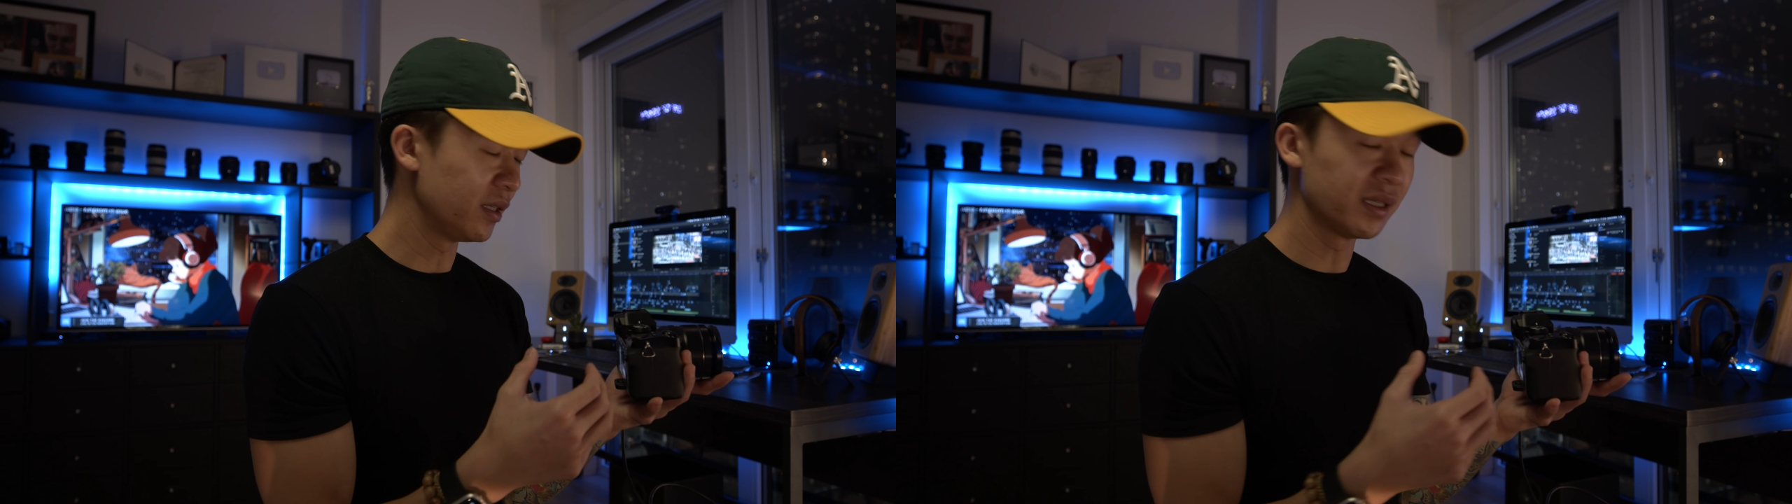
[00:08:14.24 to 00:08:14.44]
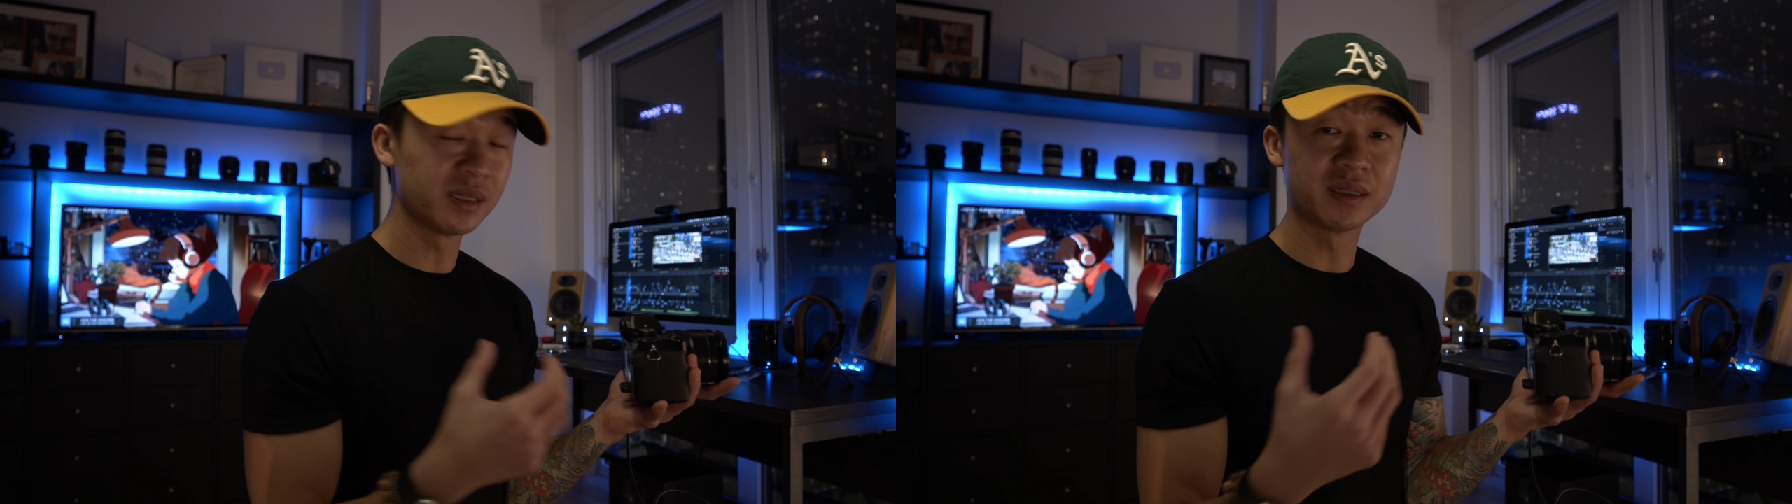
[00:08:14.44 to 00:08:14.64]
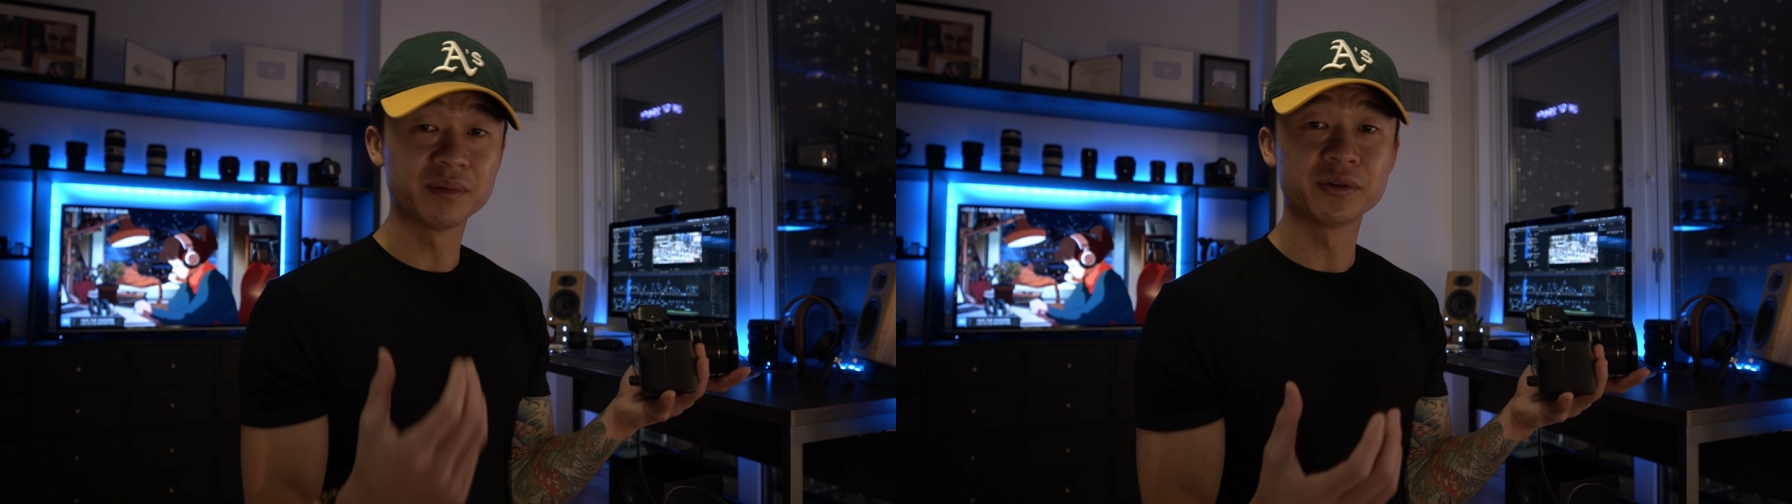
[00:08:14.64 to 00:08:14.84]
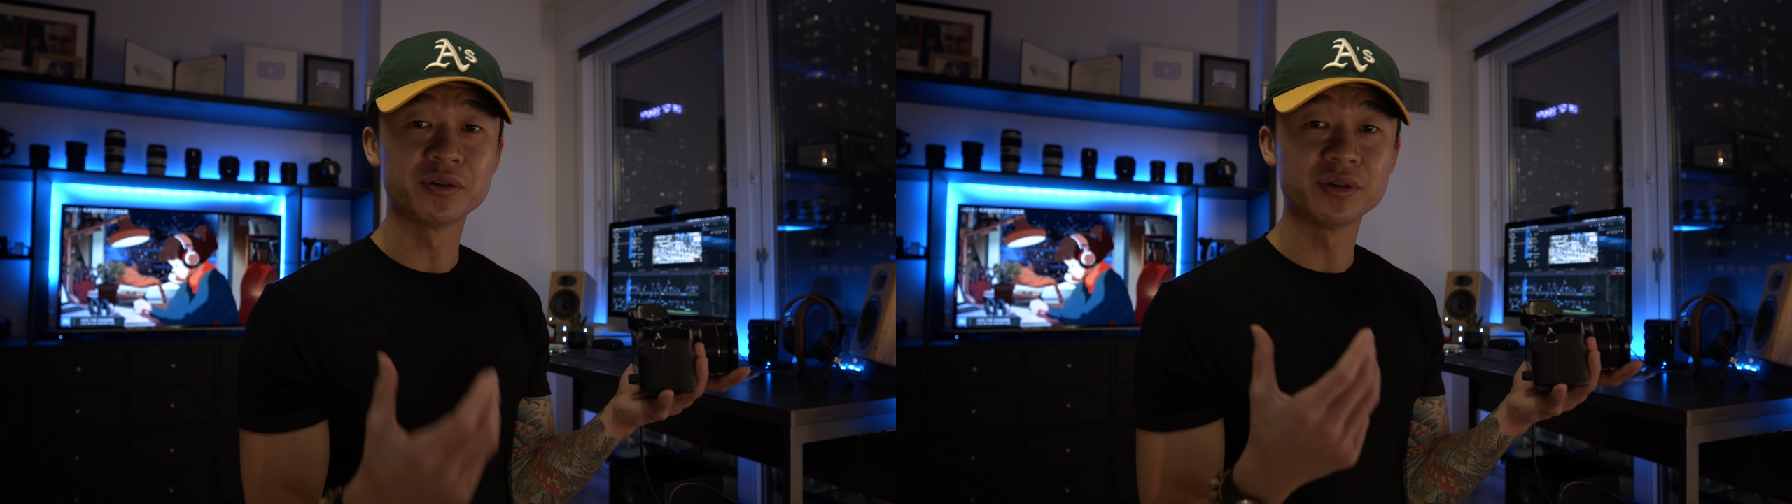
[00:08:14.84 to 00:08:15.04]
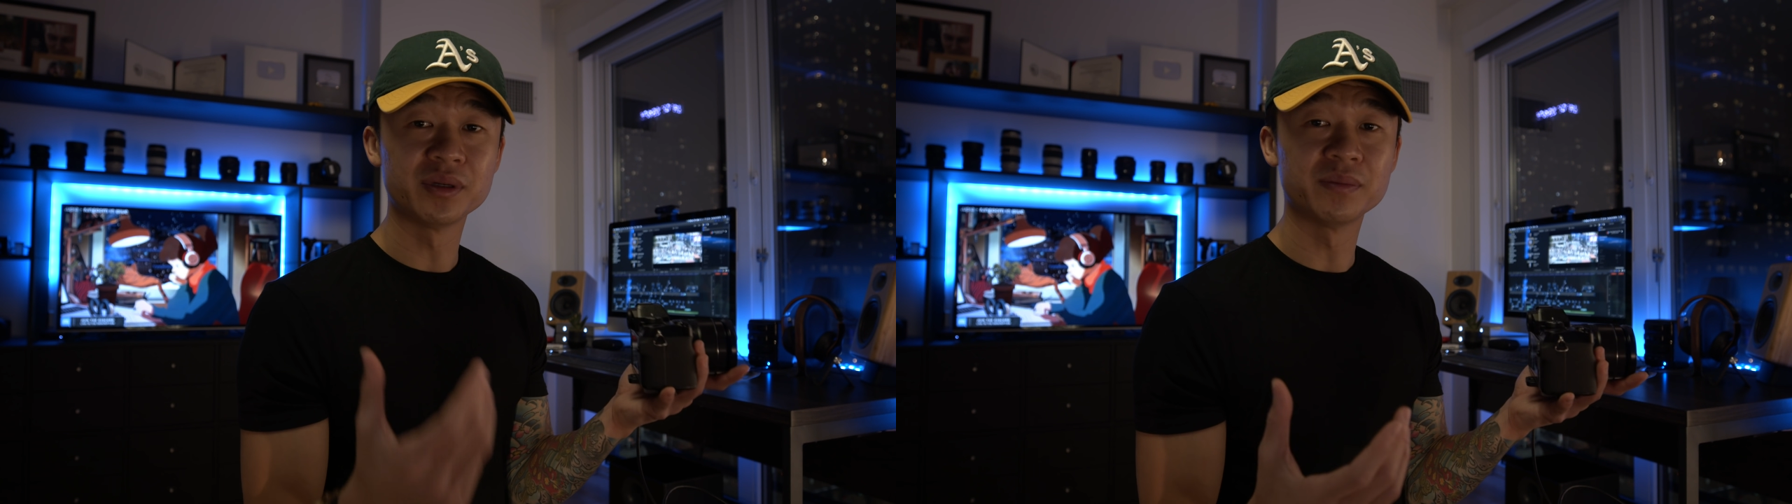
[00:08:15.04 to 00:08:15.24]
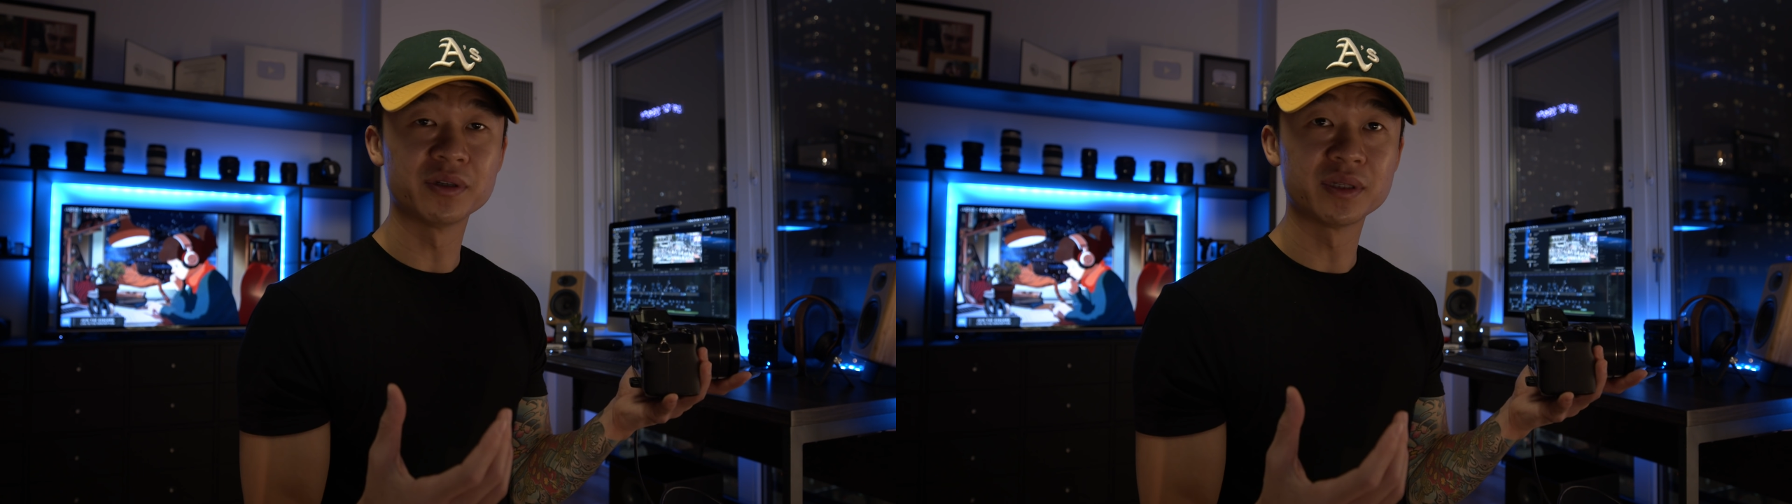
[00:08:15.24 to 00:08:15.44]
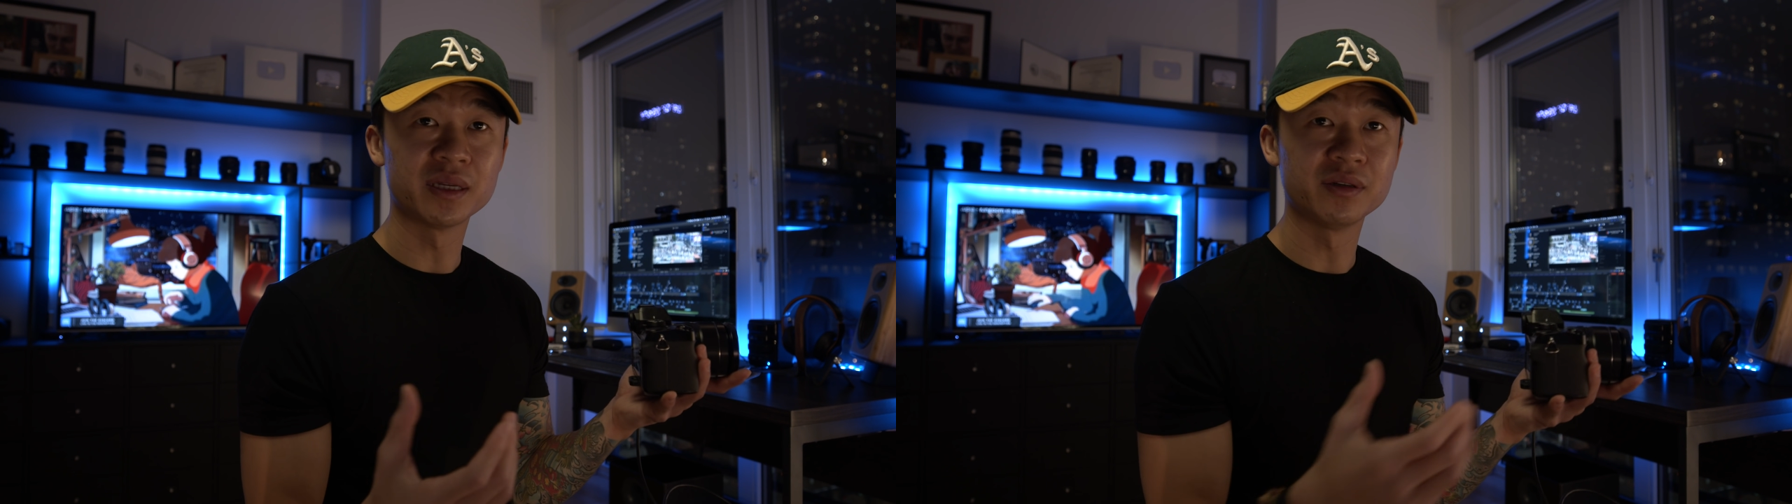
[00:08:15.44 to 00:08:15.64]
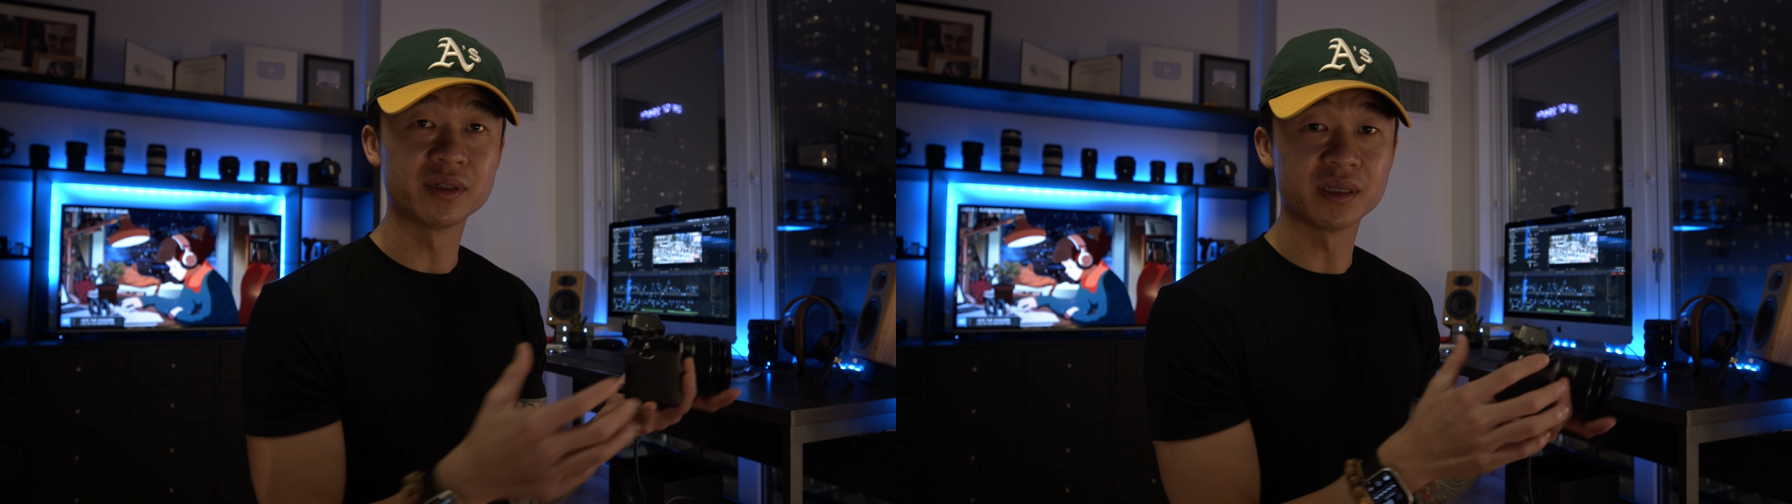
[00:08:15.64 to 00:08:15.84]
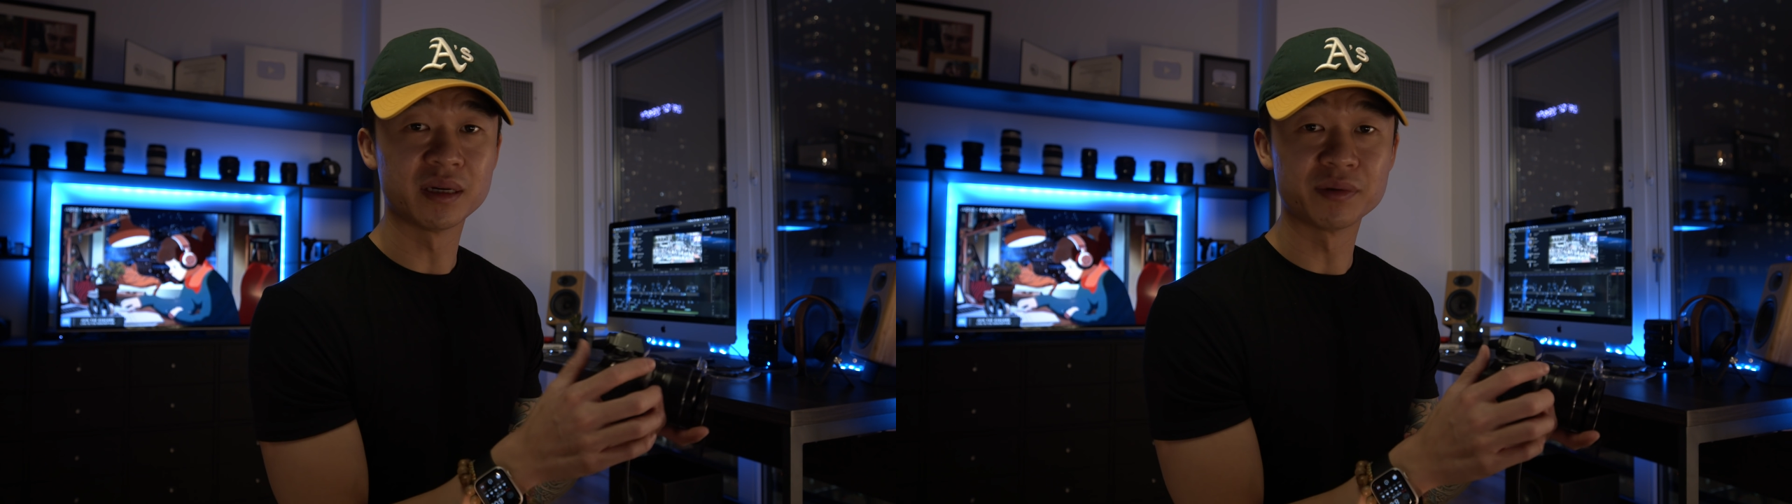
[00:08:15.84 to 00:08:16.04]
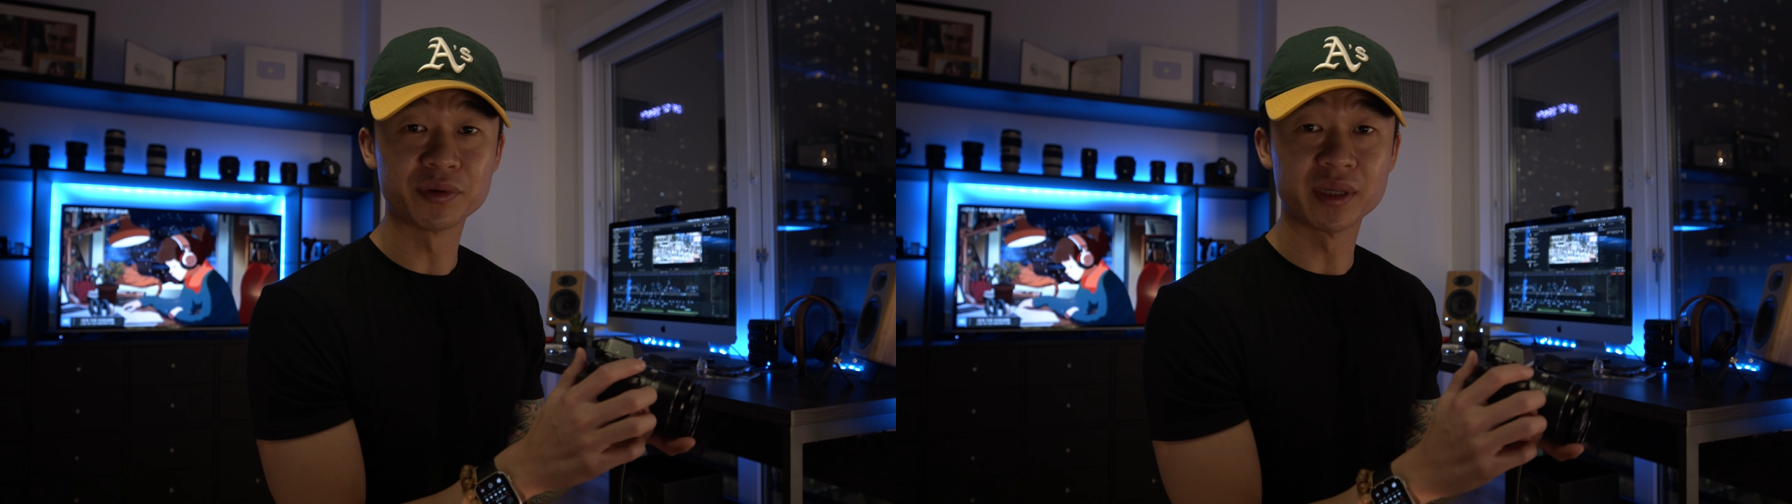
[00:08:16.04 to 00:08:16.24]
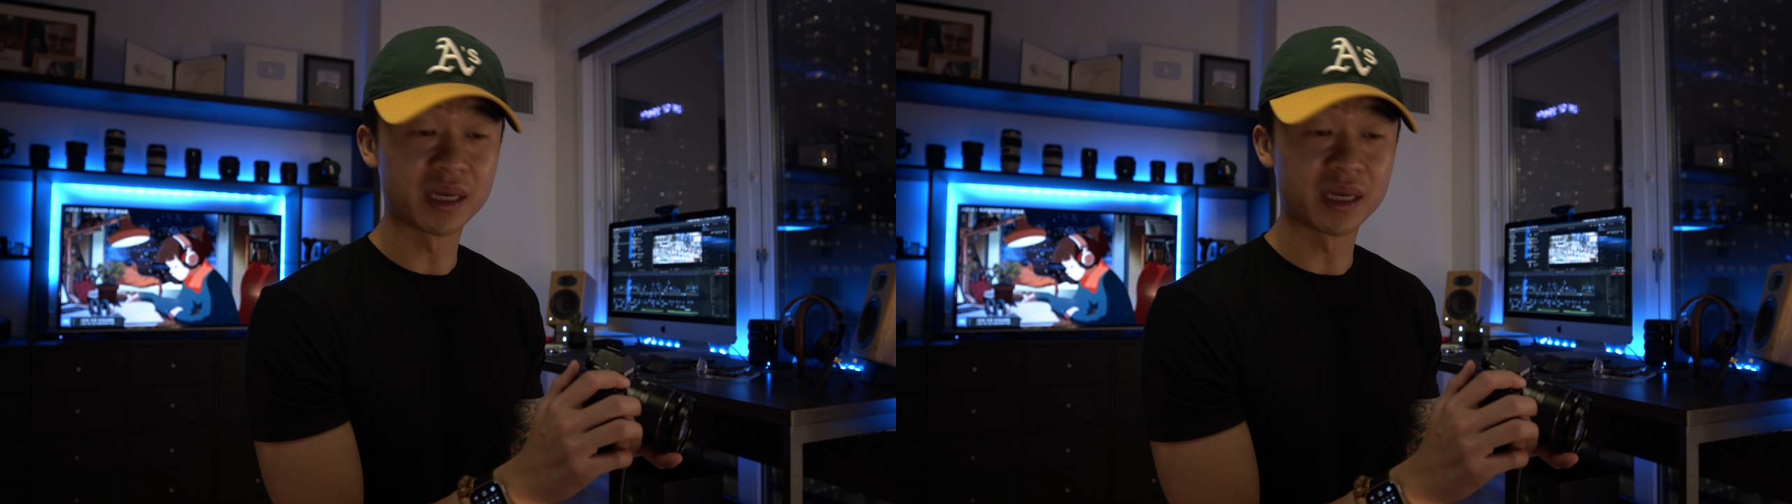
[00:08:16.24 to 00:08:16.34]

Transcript: you get the typical shooting modes that usually comes with the